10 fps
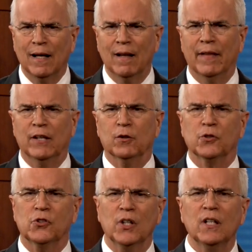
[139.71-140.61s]
that your
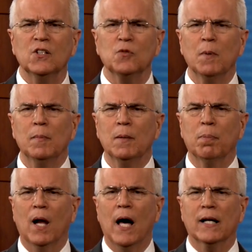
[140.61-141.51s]
sins may be
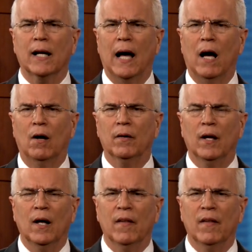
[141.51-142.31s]
blotted out,